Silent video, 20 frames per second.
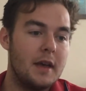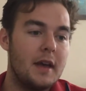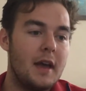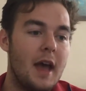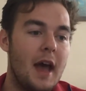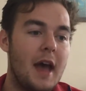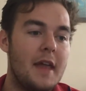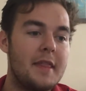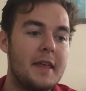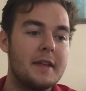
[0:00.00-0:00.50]

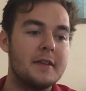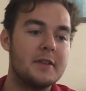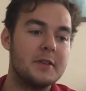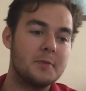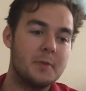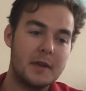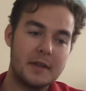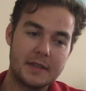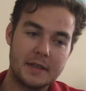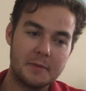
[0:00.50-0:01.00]
And then just
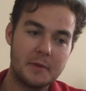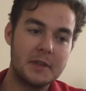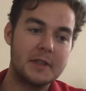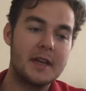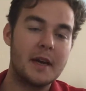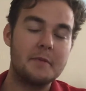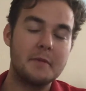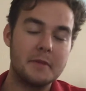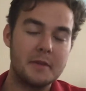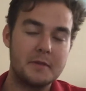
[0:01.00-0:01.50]
one more
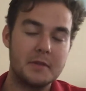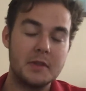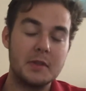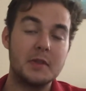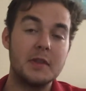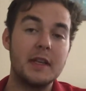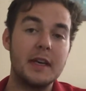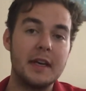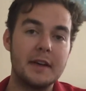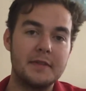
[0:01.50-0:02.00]
time to review
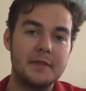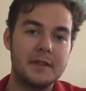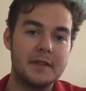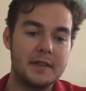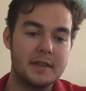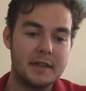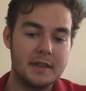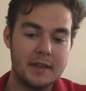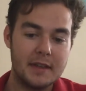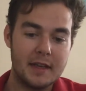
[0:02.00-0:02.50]
lift.
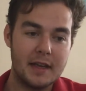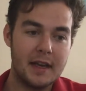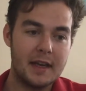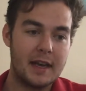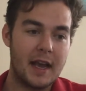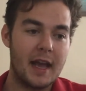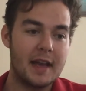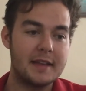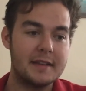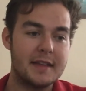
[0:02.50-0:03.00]

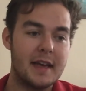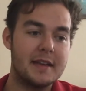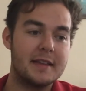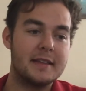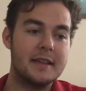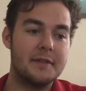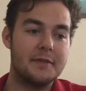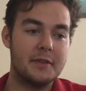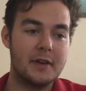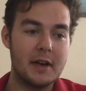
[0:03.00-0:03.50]
Again, it's that
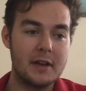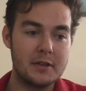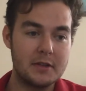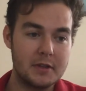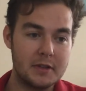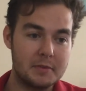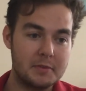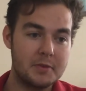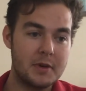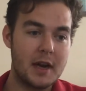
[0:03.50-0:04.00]
differential
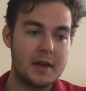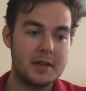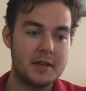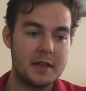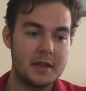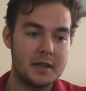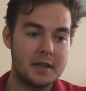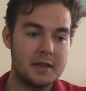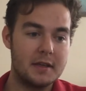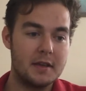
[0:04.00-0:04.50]
in
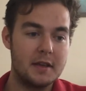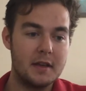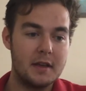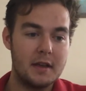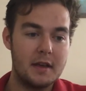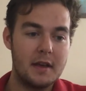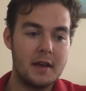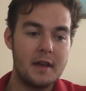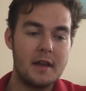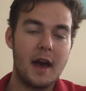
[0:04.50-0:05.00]
pressure.
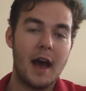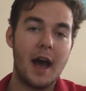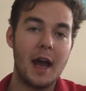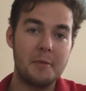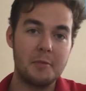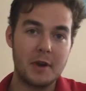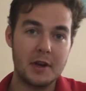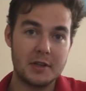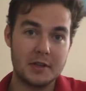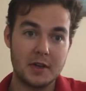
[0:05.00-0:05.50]
High
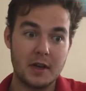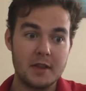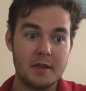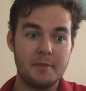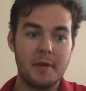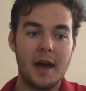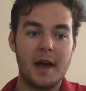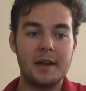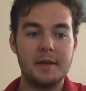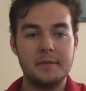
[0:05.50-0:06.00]
pressure on the
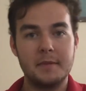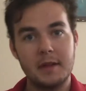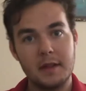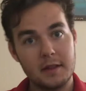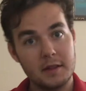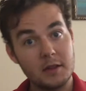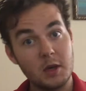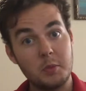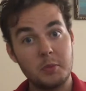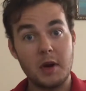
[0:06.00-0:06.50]
bottom,
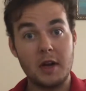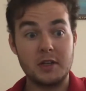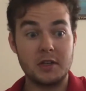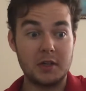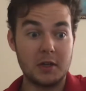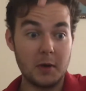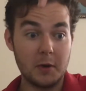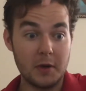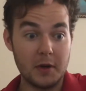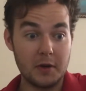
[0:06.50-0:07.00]
low pressure
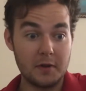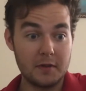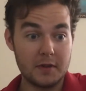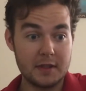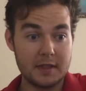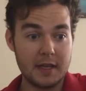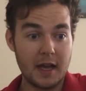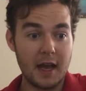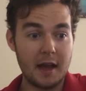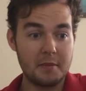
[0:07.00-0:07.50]
going over the
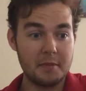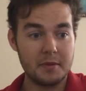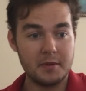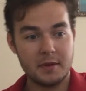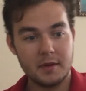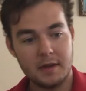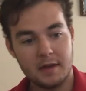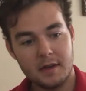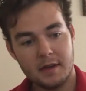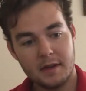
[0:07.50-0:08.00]
top.
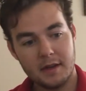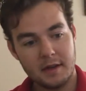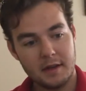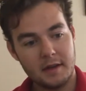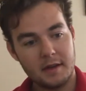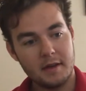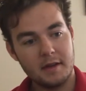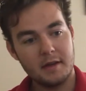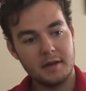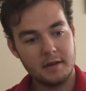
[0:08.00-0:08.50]

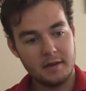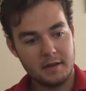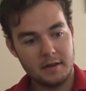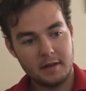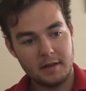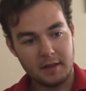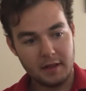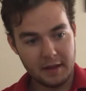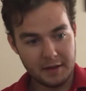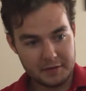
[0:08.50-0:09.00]

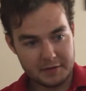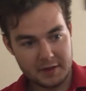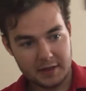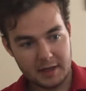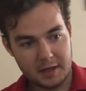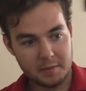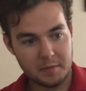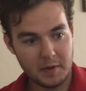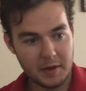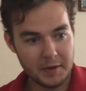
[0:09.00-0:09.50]
Lifts the
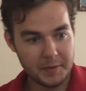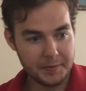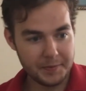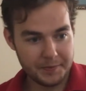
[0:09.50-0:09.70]
airplane.